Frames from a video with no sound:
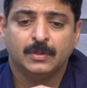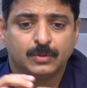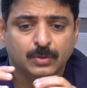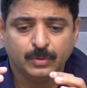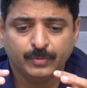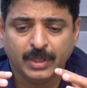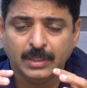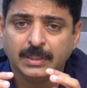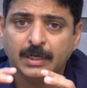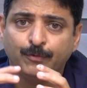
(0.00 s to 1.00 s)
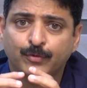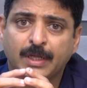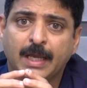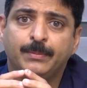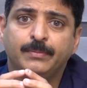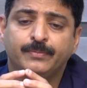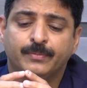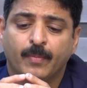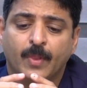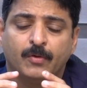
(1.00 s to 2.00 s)
So there is enough time
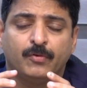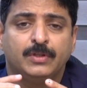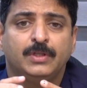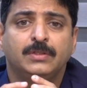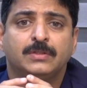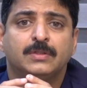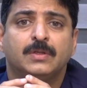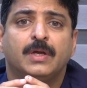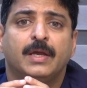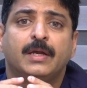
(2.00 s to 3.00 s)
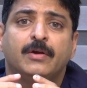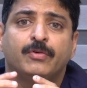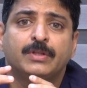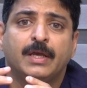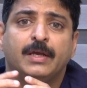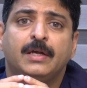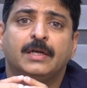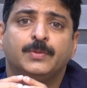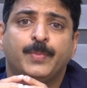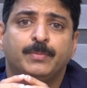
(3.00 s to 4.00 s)
for this egg, for the egg
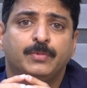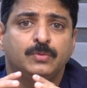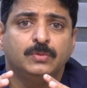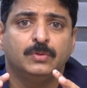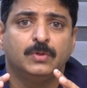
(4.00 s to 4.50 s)
and sperm to